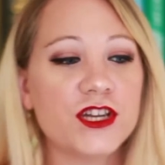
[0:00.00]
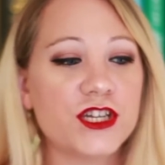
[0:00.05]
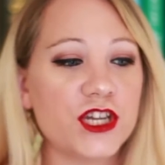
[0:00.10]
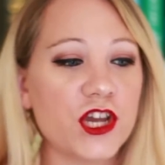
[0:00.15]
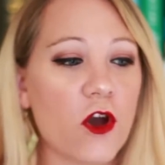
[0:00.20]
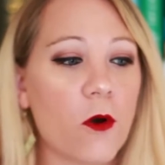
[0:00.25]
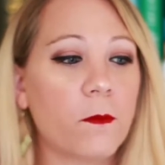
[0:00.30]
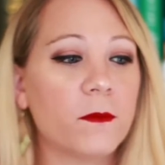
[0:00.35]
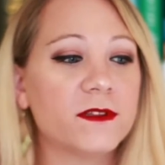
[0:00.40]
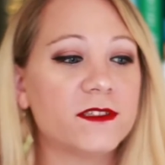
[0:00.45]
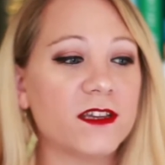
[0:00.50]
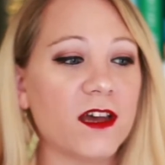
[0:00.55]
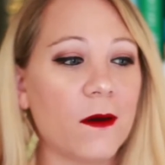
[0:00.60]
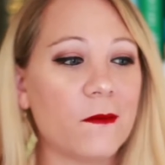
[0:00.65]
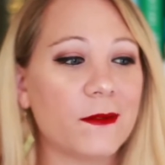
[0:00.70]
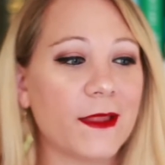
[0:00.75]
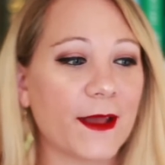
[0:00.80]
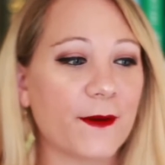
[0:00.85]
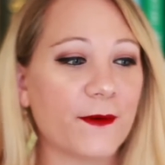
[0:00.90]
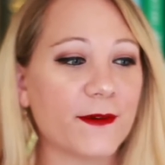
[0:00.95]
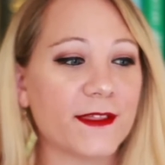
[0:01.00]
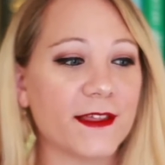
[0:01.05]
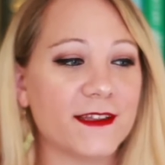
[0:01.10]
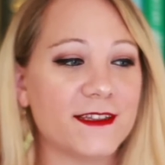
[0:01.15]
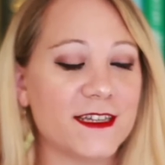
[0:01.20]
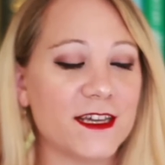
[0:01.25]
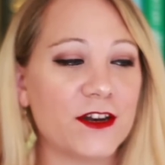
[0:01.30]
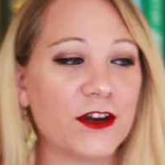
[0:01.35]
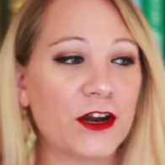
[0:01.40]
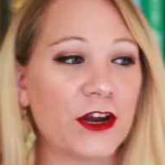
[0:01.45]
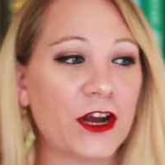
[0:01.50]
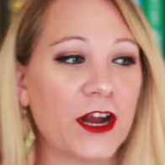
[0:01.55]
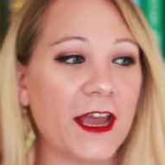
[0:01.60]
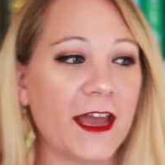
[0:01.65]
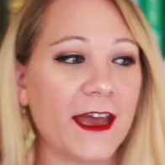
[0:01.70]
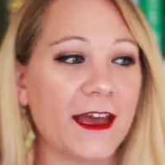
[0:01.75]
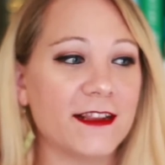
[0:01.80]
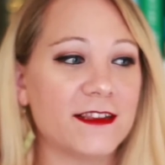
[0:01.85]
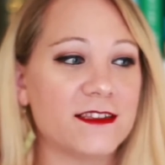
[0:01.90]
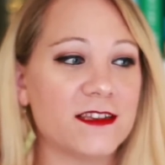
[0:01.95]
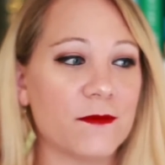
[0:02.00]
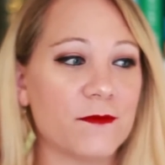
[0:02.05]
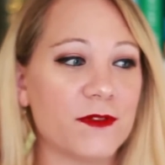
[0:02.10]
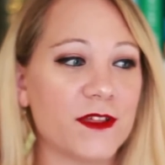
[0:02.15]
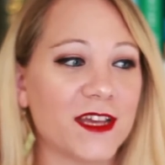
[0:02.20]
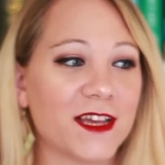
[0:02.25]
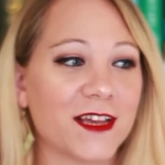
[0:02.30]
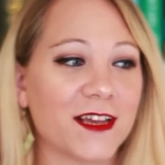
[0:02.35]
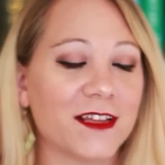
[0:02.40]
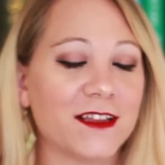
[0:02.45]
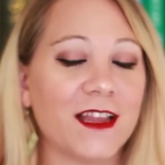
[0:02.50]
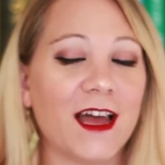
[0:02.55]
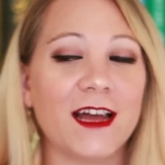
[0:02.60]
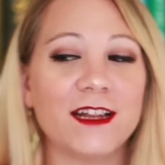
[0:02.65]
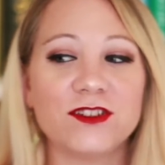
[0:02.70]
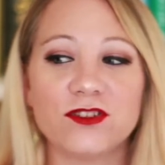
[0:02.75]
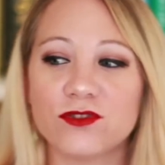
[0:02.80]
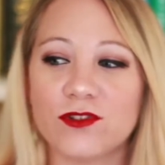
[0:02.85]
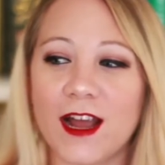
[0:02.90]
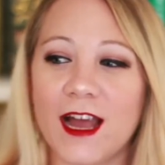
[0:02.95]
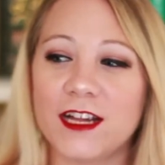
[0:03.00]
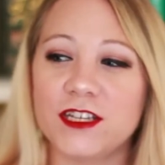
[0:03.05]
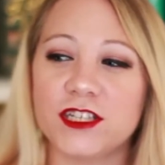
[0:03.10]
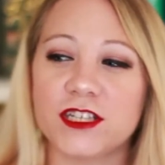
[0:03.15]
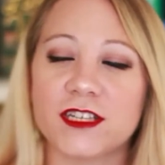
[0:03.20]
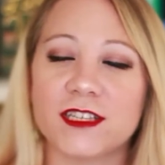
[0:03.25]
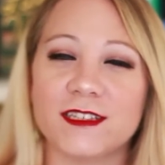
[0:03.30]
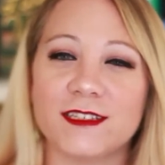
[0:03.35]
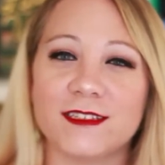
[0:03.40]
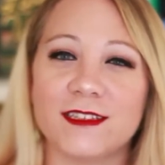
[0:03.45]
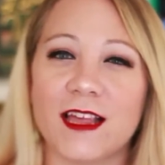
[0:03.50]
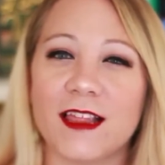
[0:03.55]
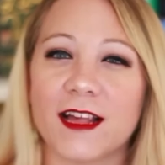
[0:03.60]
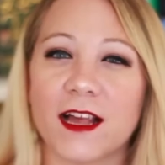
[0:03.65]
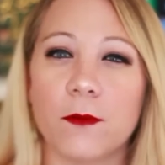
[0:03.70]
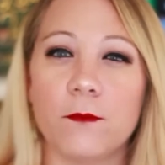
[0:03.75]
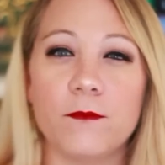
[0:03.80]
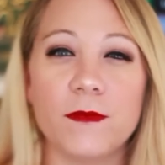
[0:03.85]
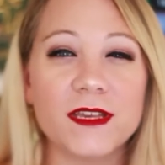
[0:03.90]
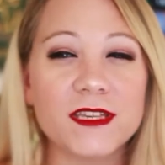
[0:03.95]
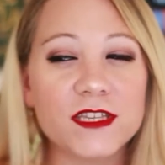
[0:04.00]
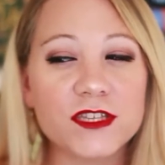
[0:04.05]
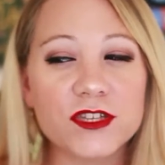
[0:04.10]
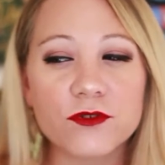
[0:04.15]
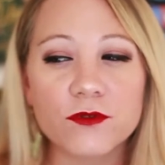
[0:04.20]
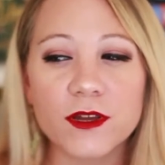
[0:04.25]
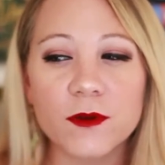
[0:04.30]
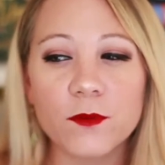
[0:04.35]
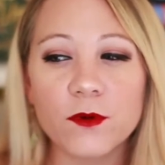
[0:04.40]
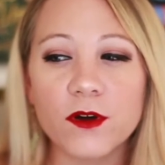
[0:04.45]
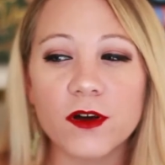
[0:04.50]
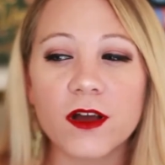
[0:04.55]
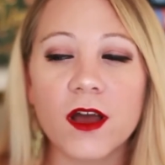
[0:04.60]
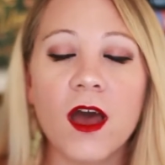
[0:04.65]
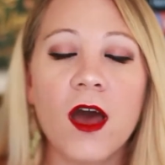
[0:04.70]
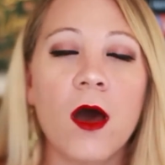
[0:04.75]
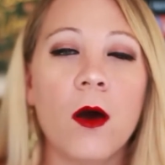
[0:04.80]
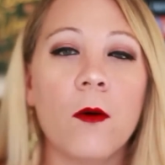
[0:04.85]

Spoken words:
She opens up like with a dinner and something not tragic. This is not like a mystery book,